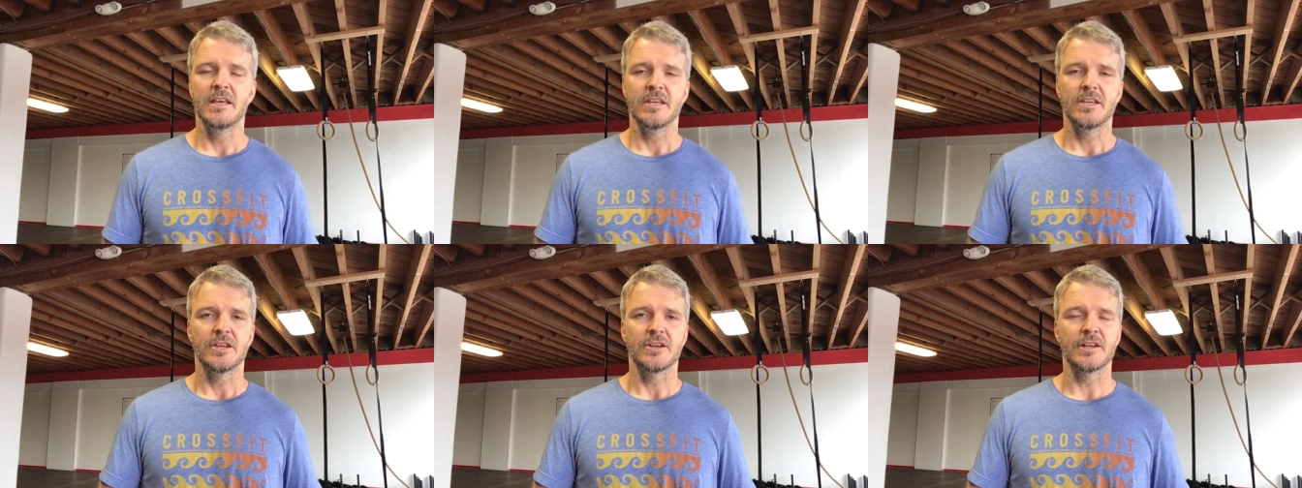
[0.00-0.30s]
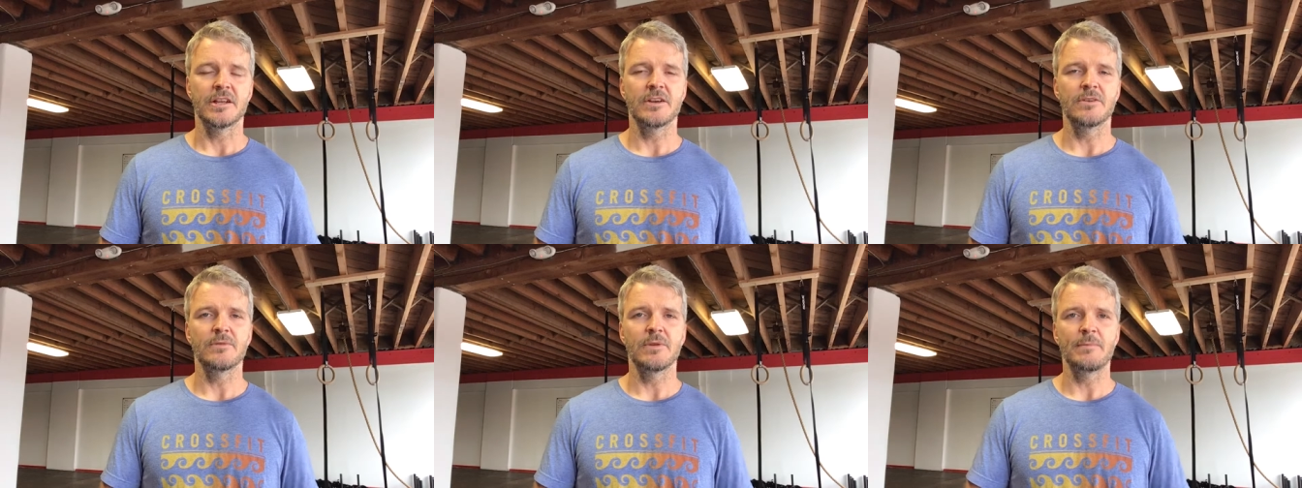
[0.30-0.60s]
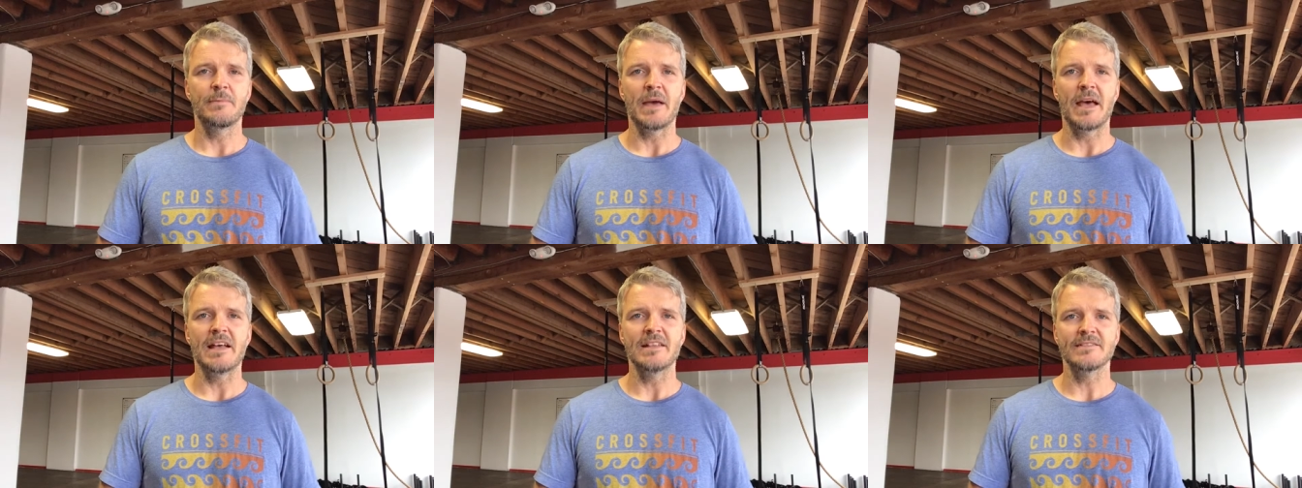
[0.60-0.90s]
you're gonna
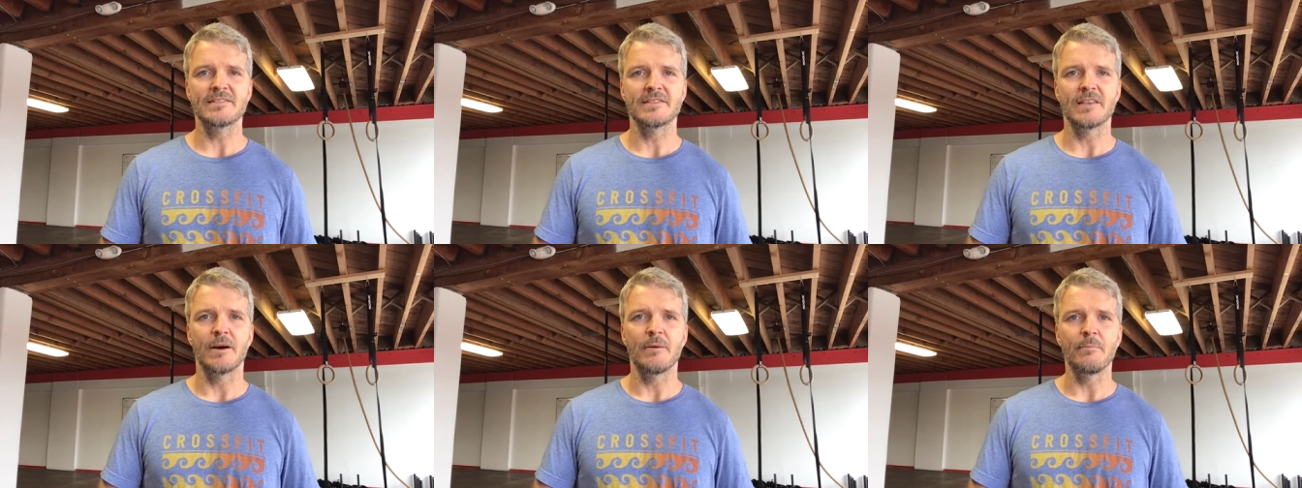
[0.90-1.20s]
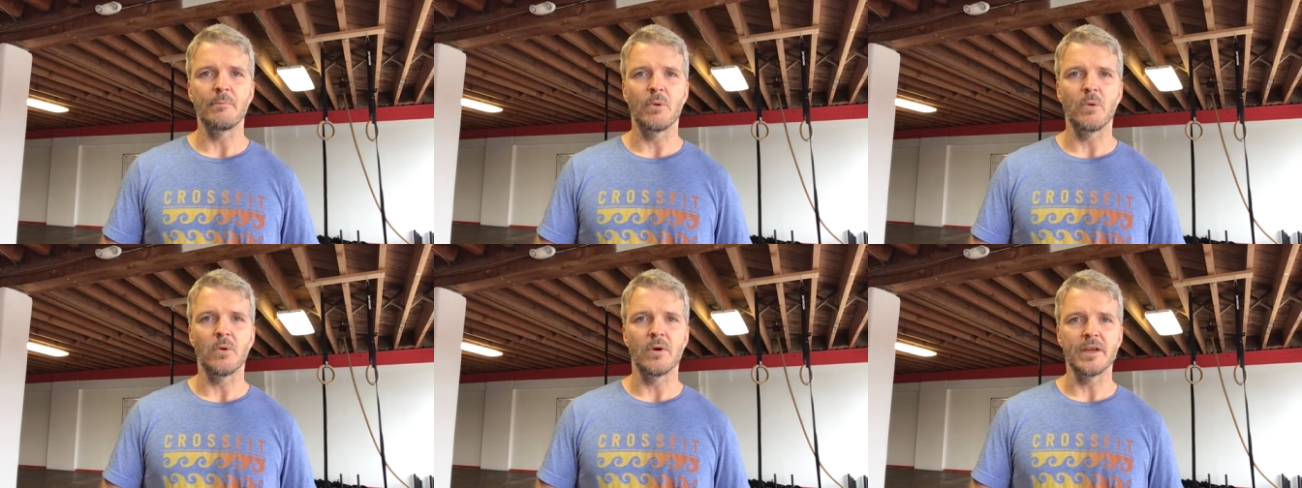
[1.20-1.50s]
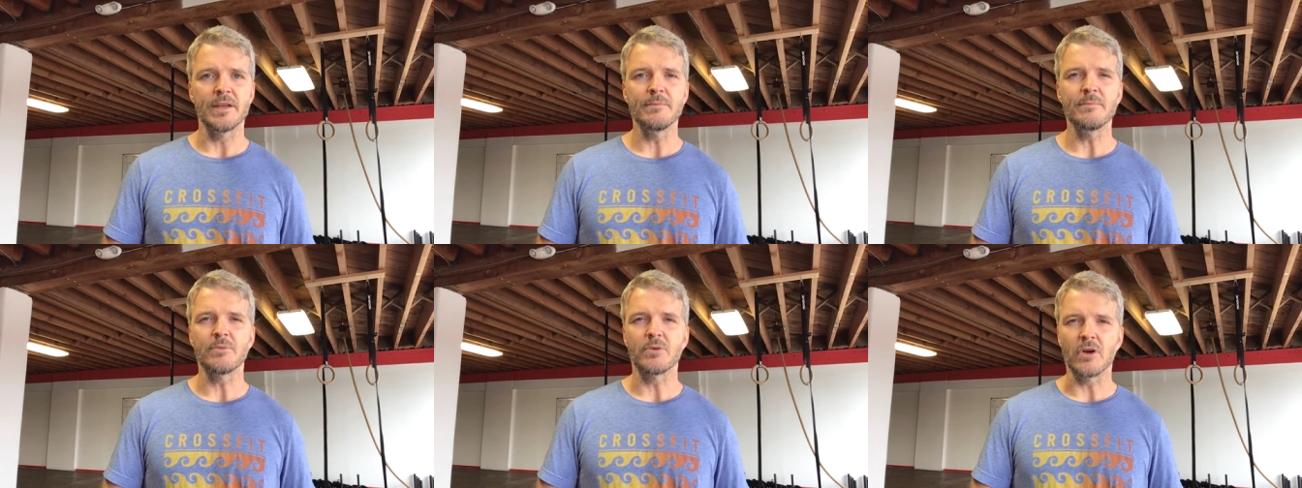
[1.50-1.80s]
rip at some
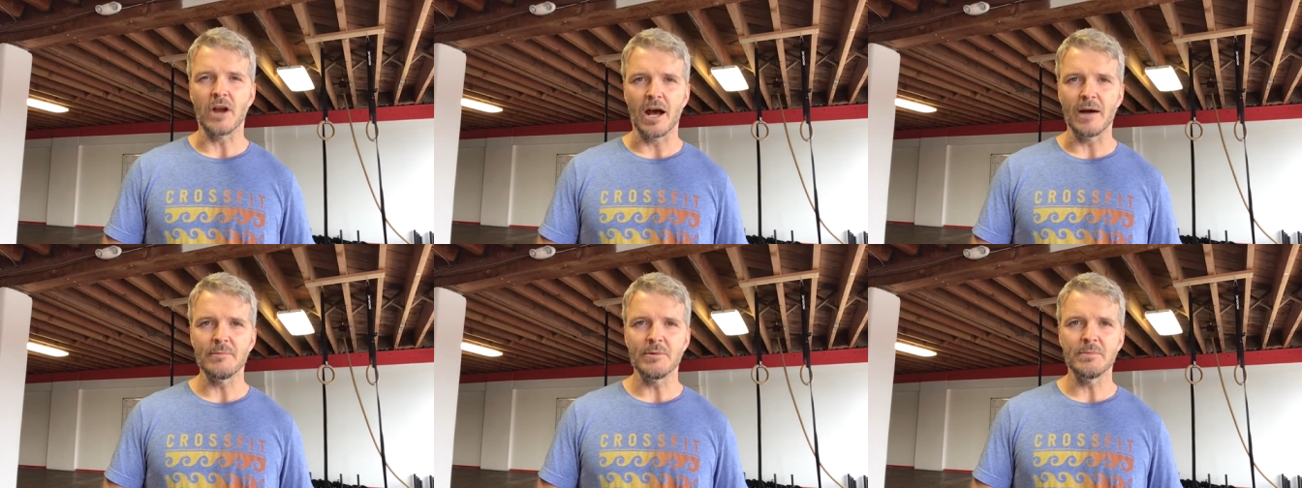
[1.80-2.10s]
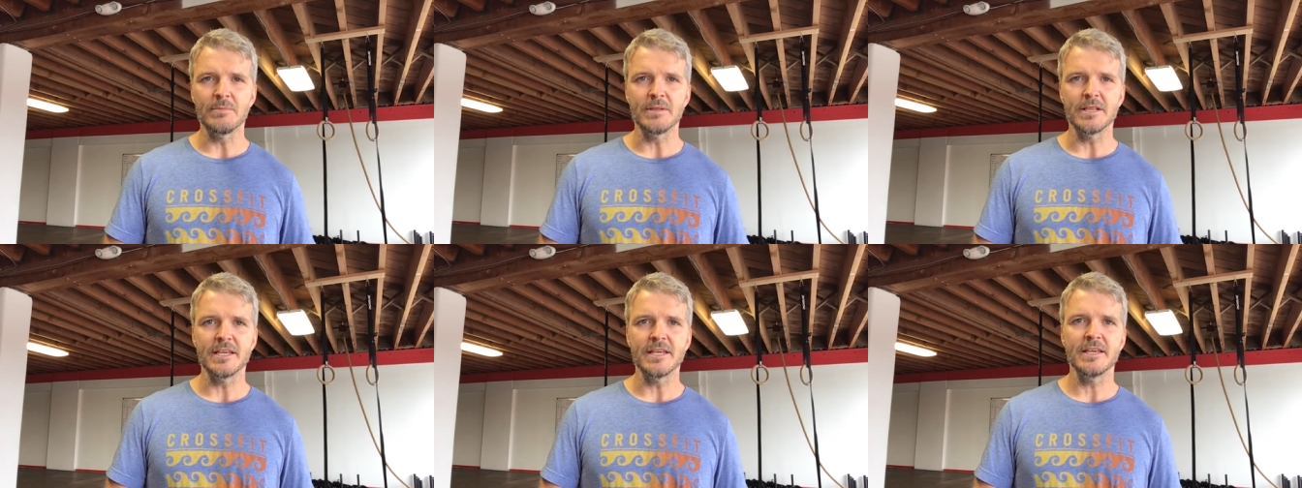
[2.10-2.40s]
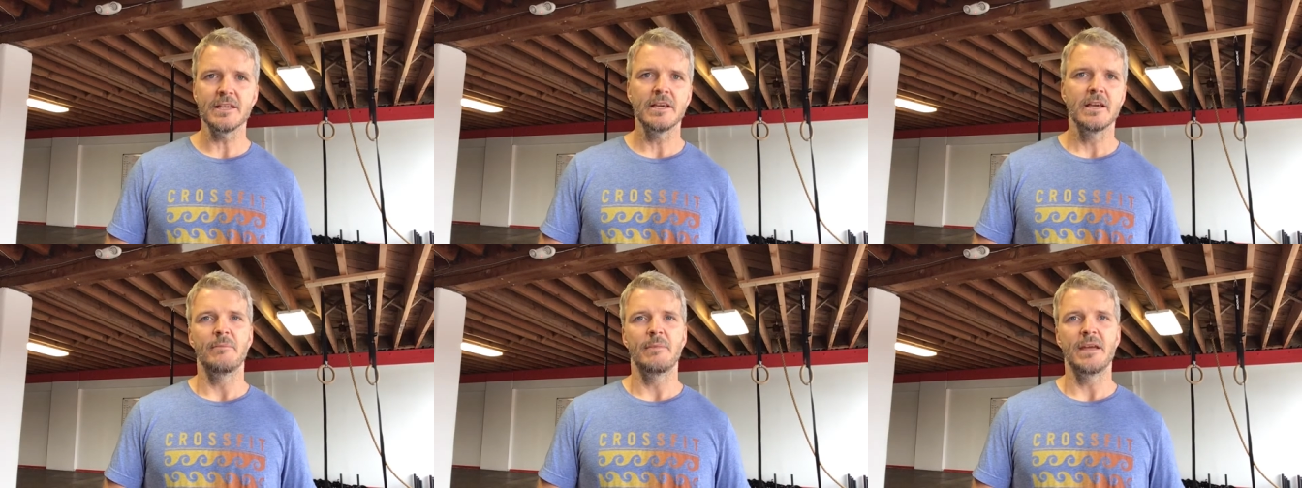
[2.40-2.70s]
point, probably.